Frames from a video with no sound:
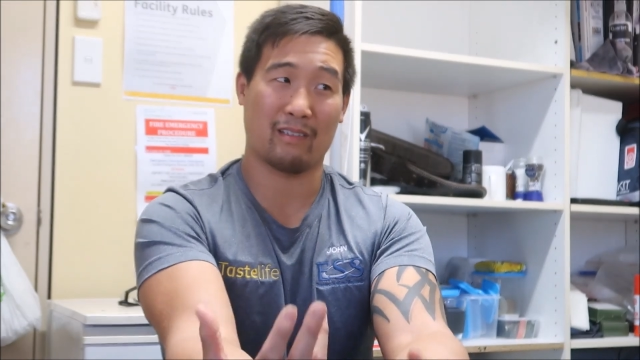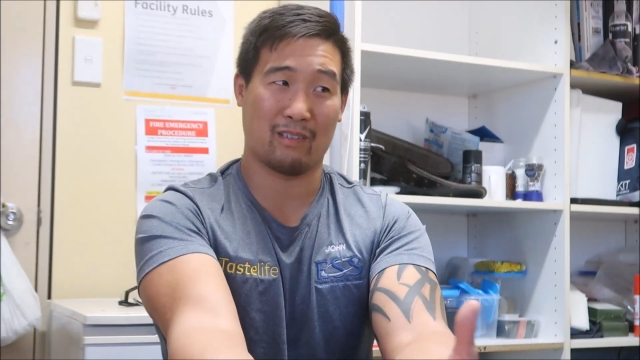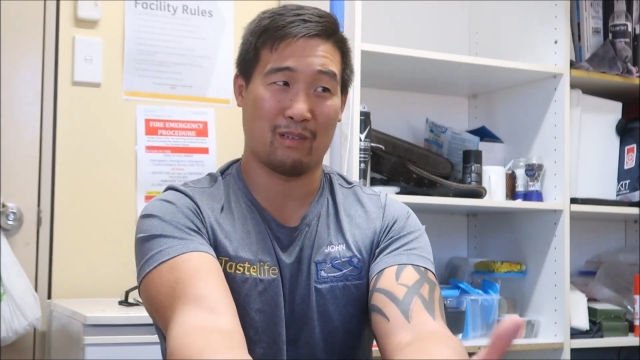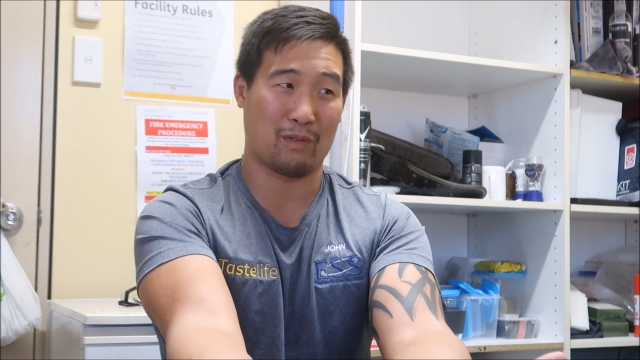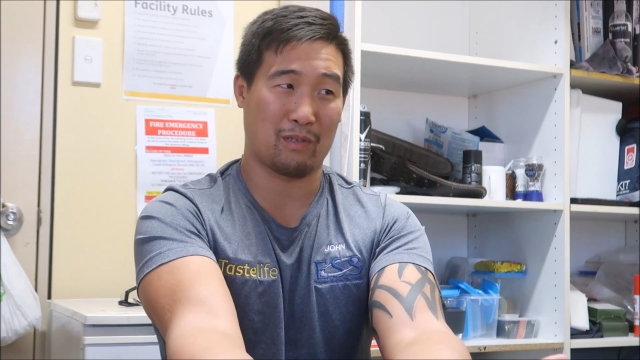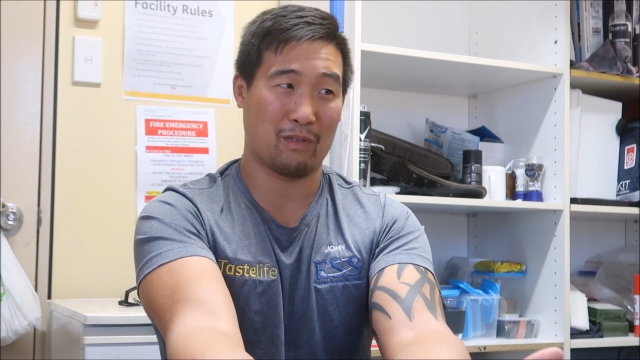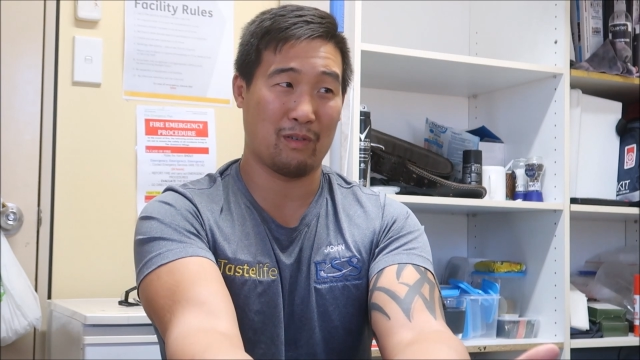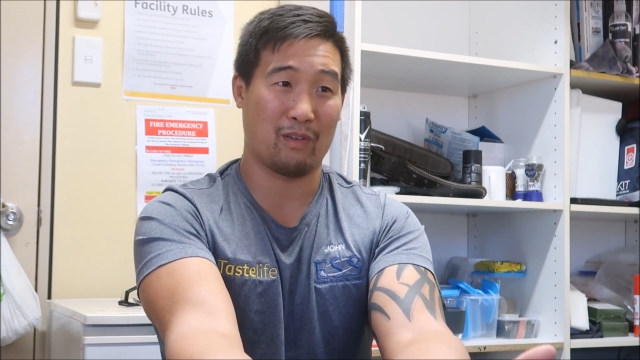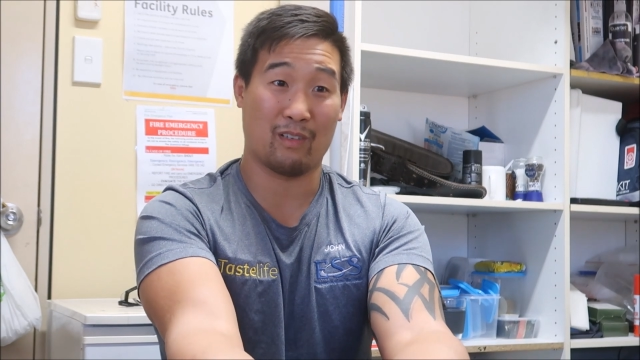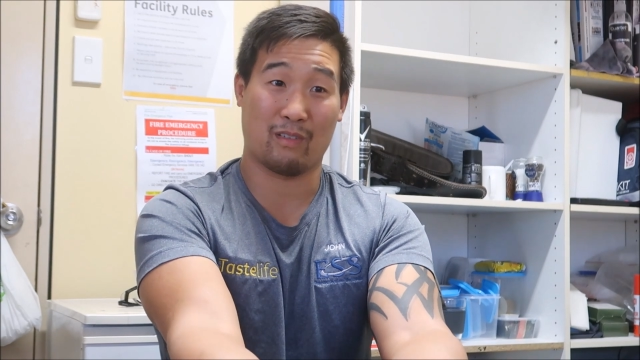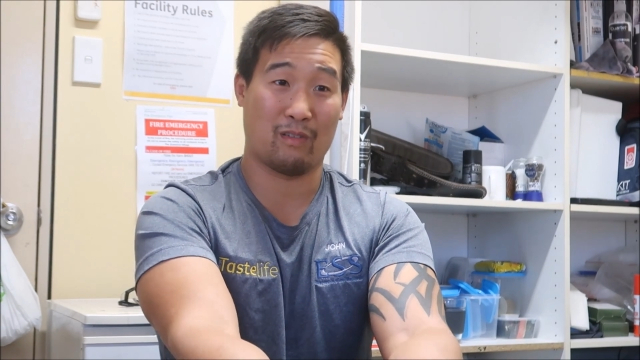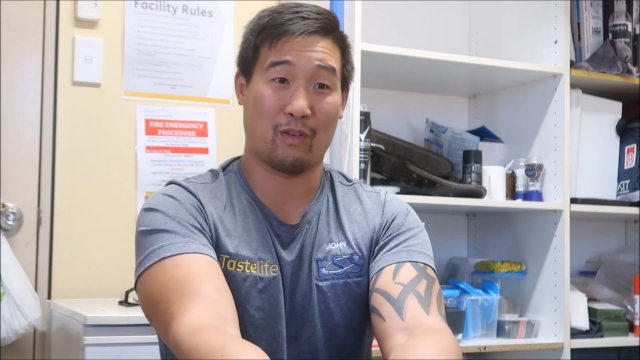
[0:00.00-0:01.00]
He doesn't know what to do. He
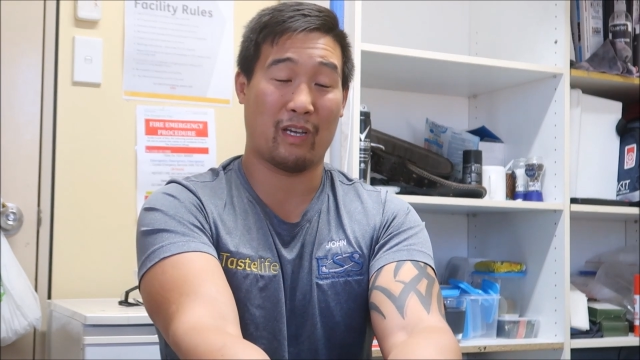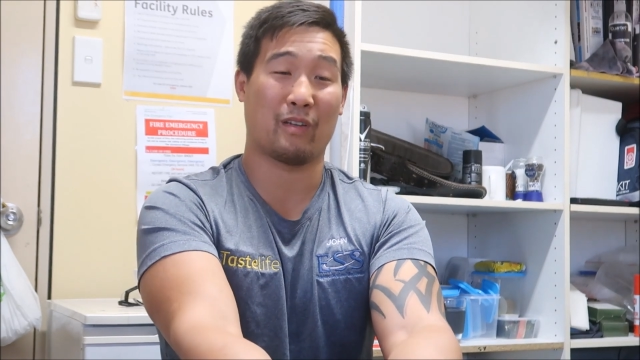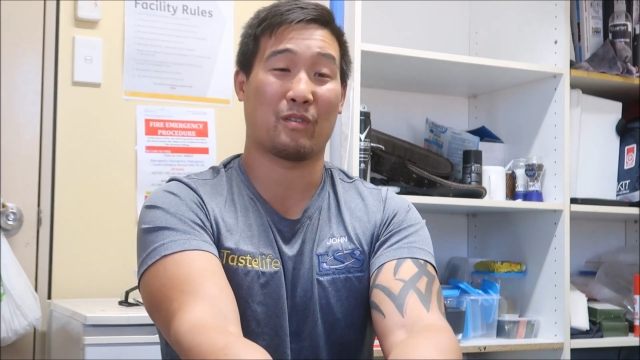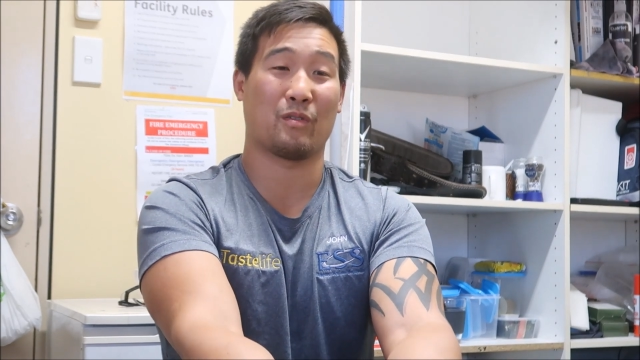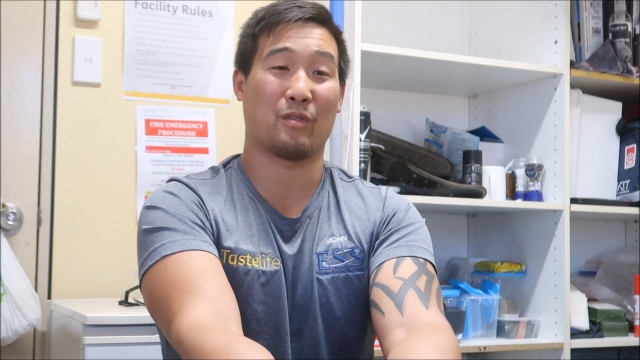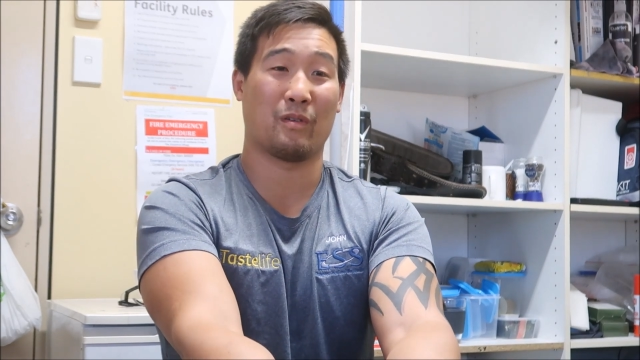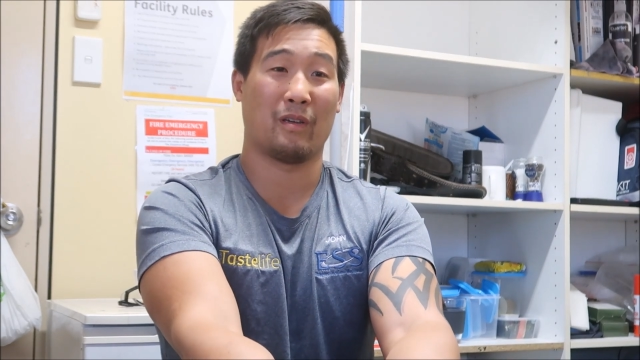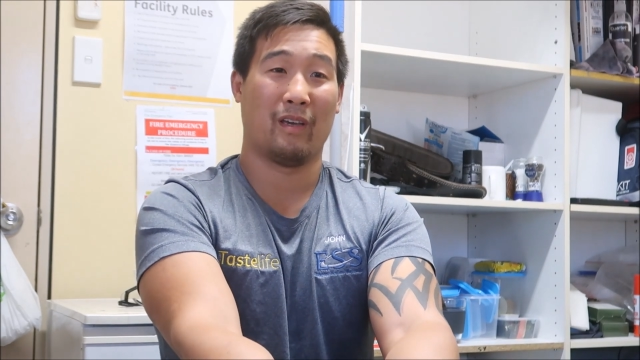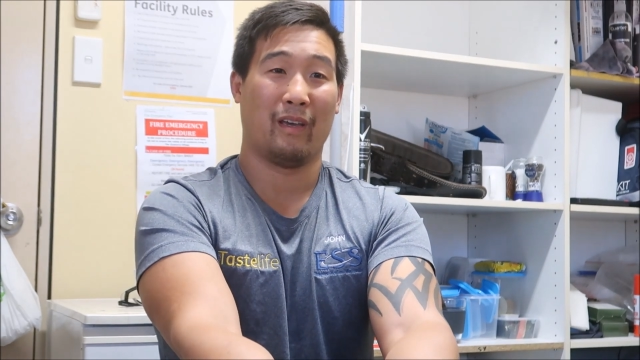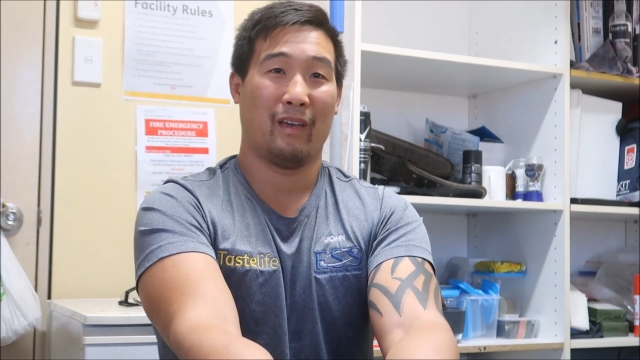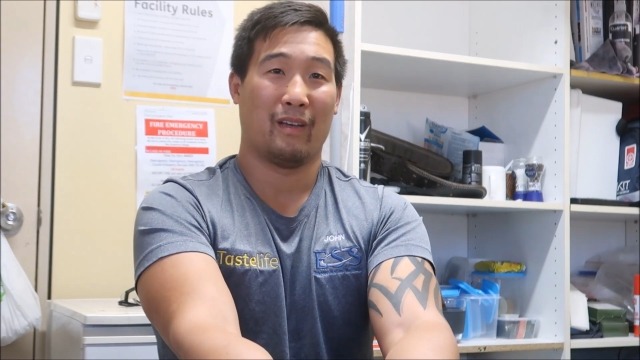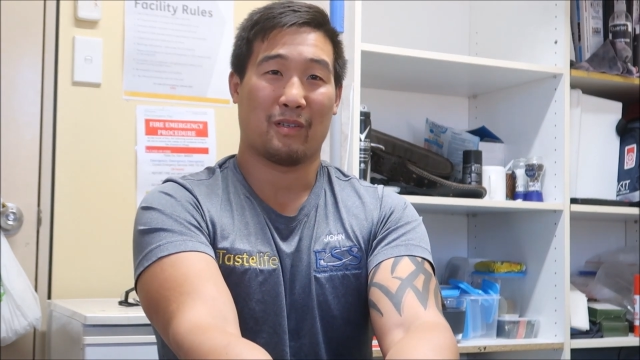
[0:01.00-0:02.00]
doesn't know how to
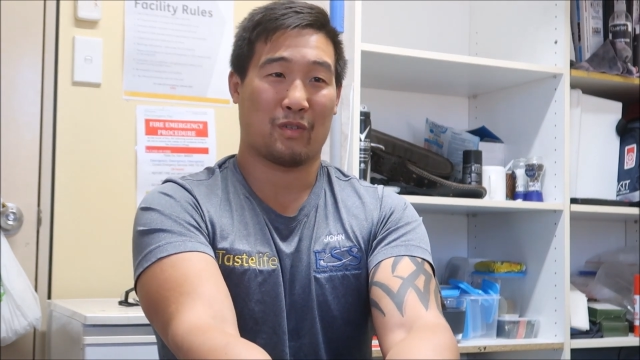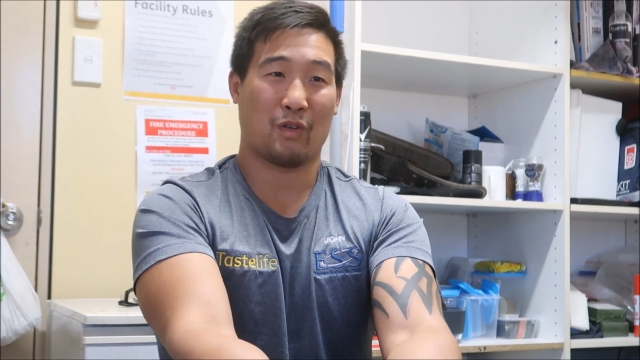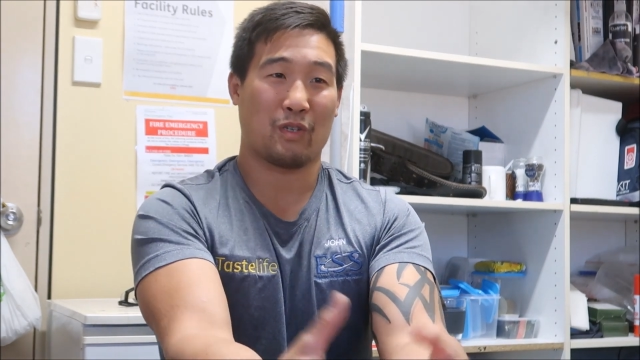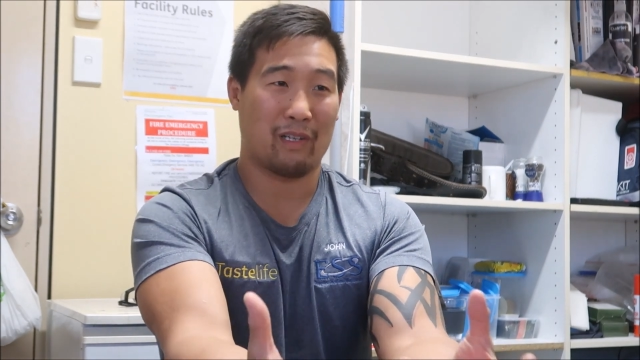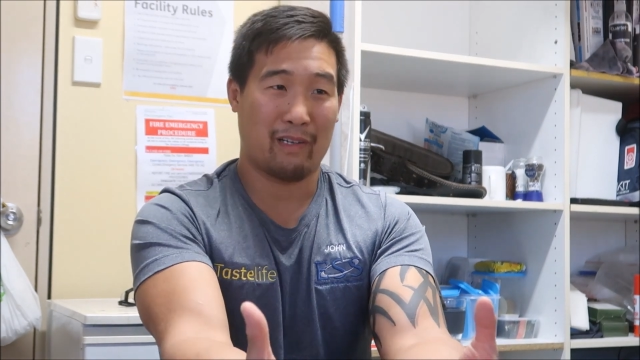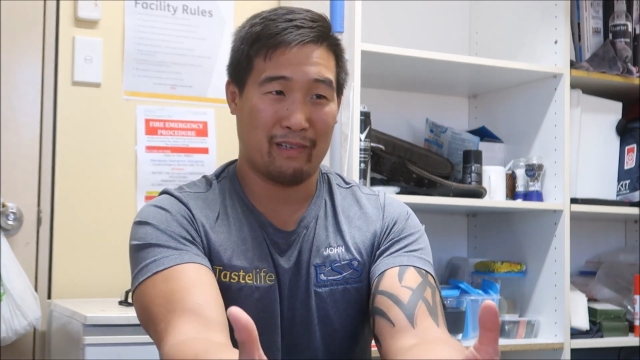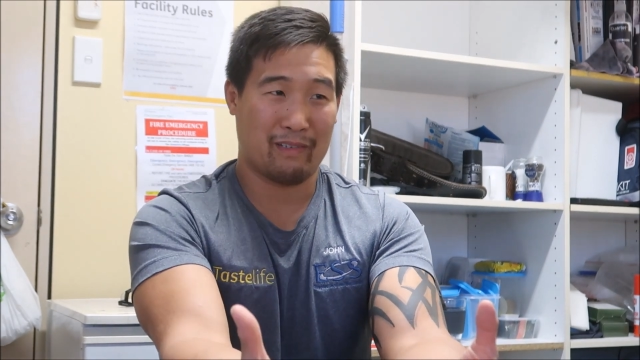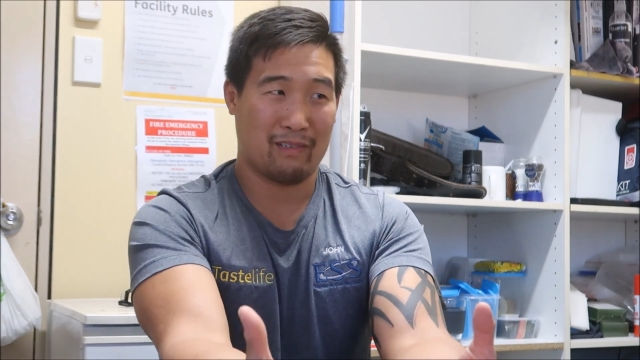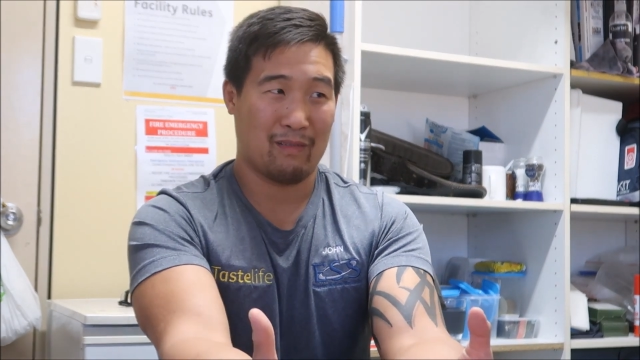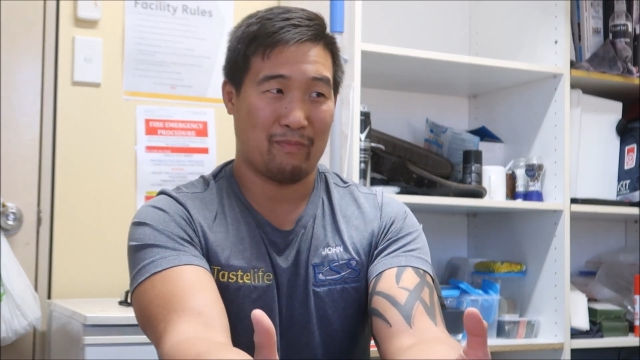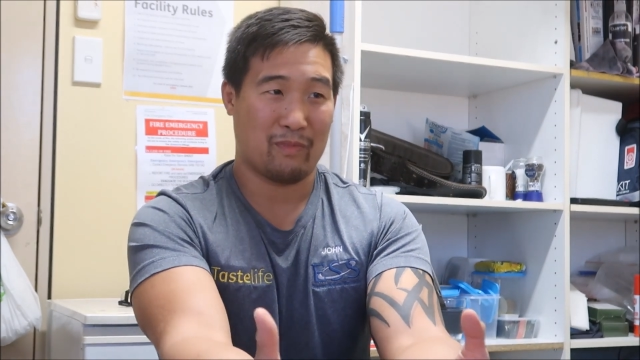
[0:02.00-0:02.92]
socialize.